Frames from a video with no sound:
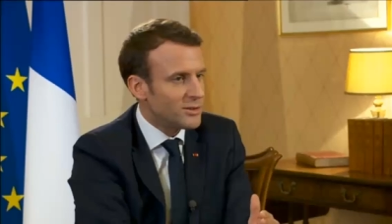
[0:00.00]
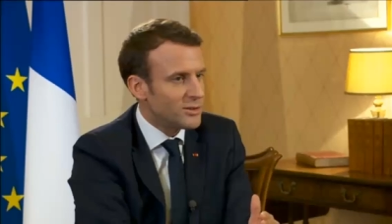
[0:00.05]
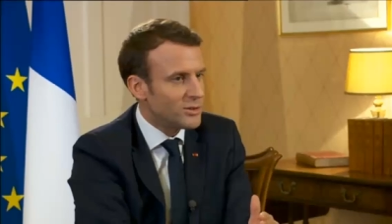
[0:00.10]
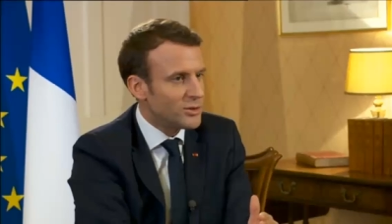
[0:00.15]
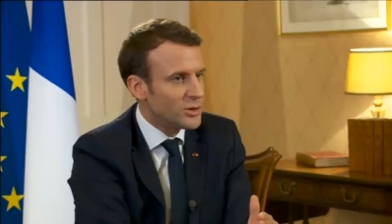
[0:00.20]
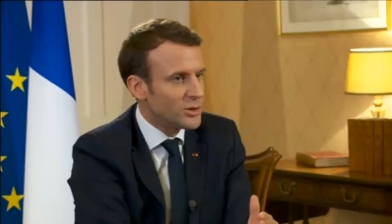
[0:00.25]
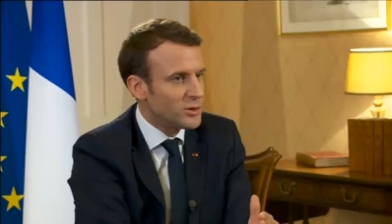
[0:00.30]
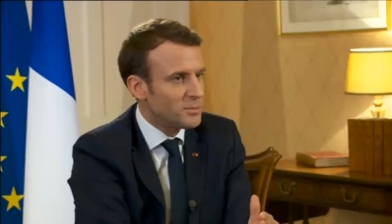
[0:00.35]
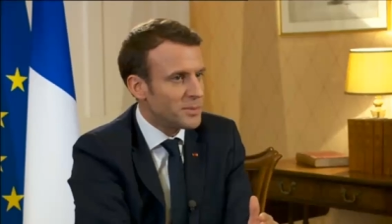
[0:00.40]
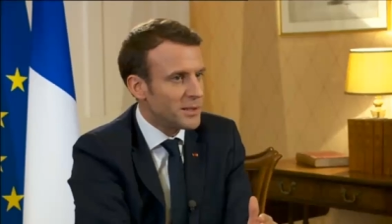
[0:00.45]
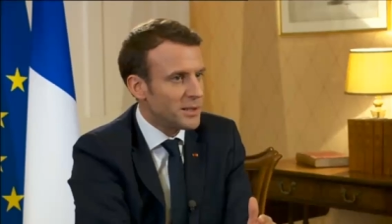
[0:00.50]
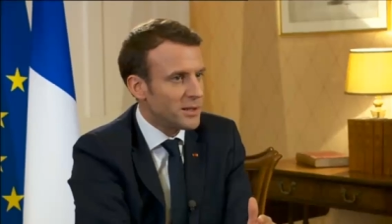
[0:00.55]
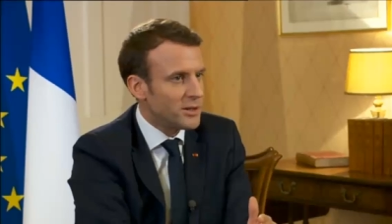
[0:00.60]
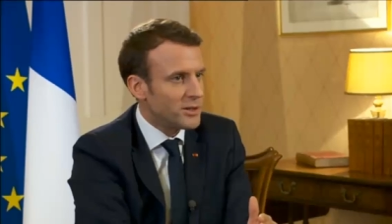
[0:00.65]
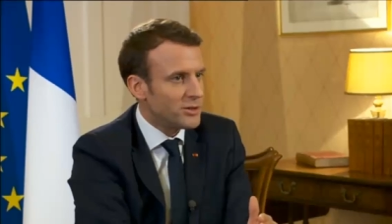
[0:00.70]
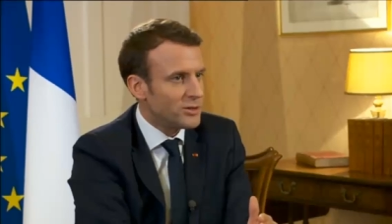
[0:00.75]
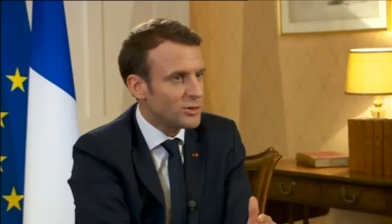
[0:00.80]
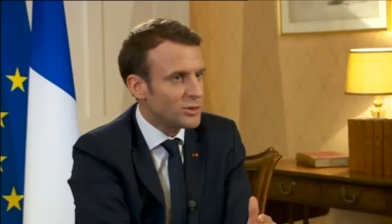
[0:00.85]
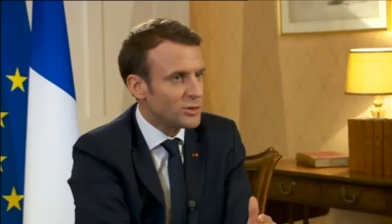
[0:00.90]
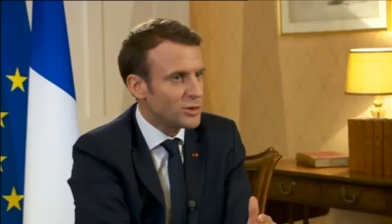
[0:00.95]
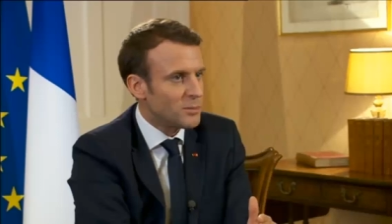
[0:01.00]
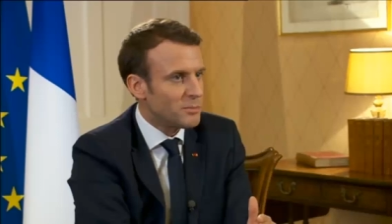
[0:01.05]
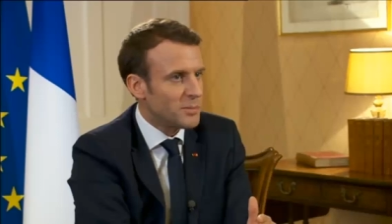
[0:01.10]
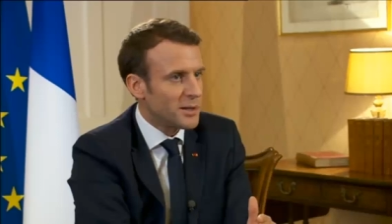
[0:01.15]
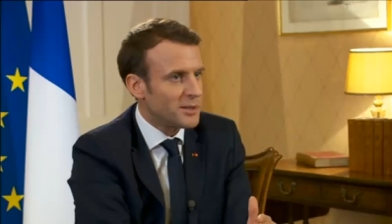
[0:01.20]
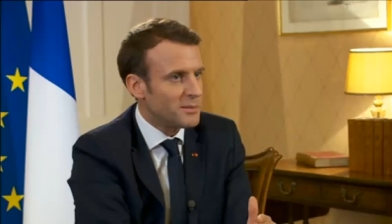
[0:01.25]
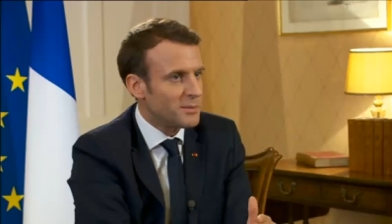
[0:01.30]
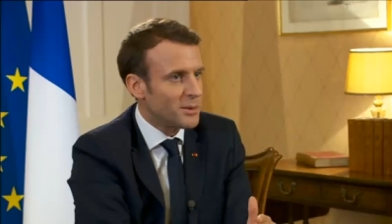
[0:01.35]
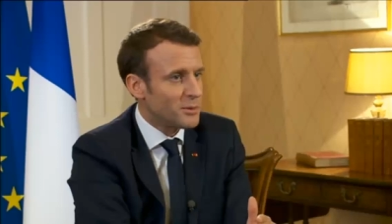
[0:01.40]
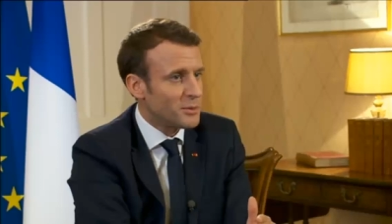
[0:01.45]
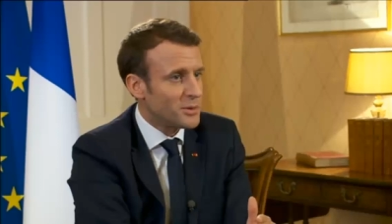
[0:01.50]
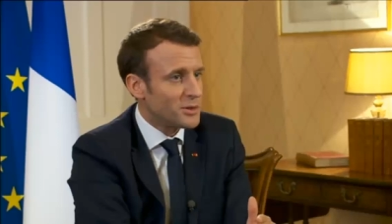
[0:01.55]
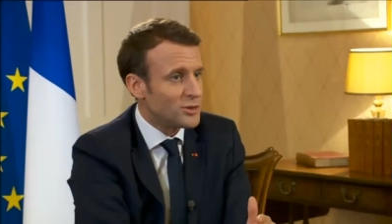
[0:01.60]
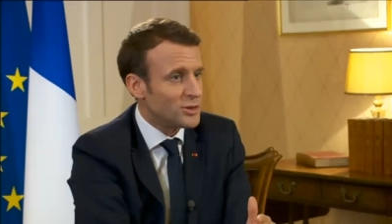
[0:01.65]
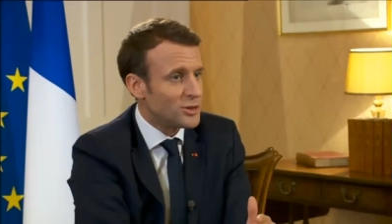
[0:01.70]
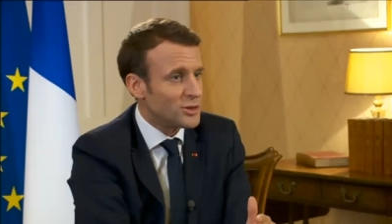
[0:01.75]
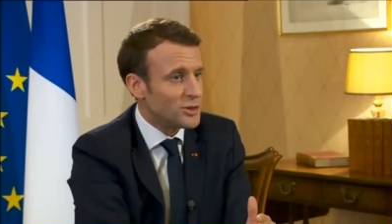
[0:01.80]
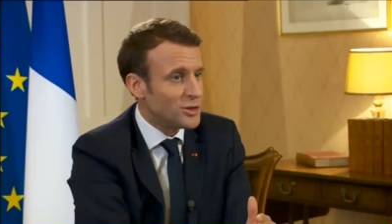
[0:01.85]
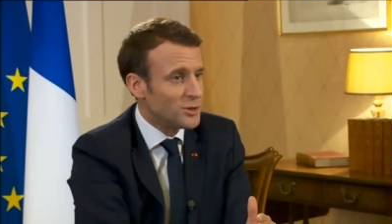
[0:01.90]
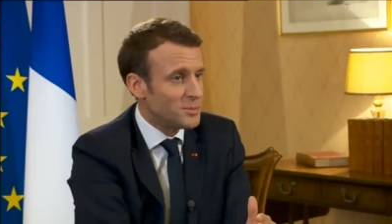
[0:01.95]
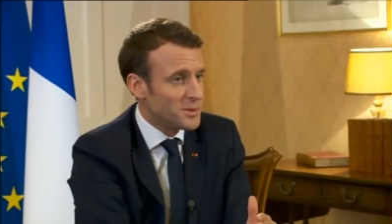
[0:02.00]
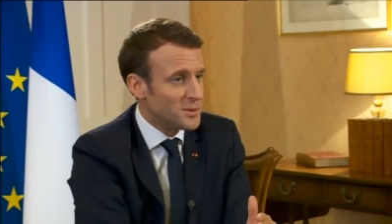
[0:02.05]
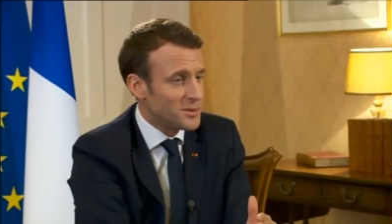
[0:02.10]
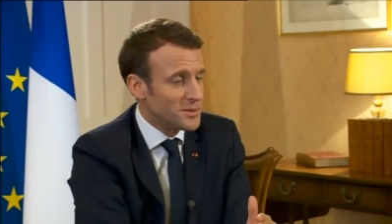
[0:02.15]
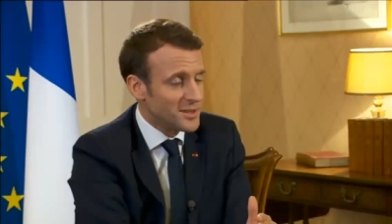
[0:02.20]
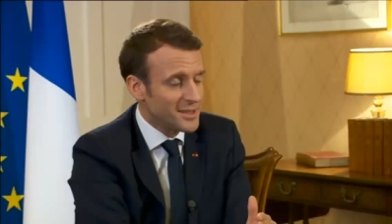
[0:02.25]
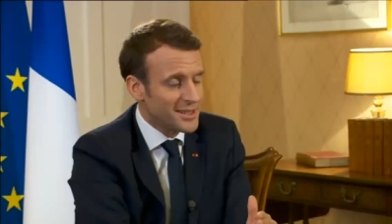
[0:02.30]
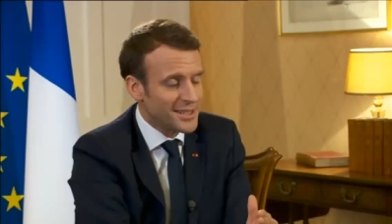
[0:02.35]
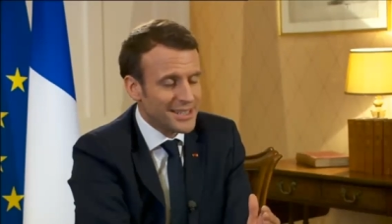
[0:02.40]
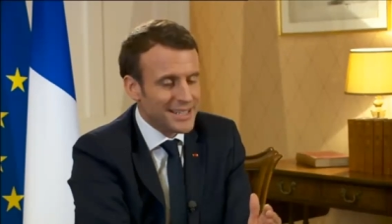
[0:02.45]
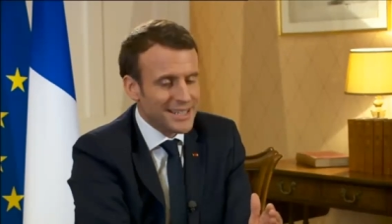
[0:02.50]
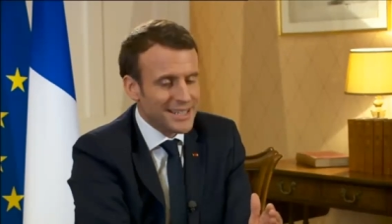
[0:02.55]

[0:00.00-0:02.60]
the third pillar is not compatible with Jupiter.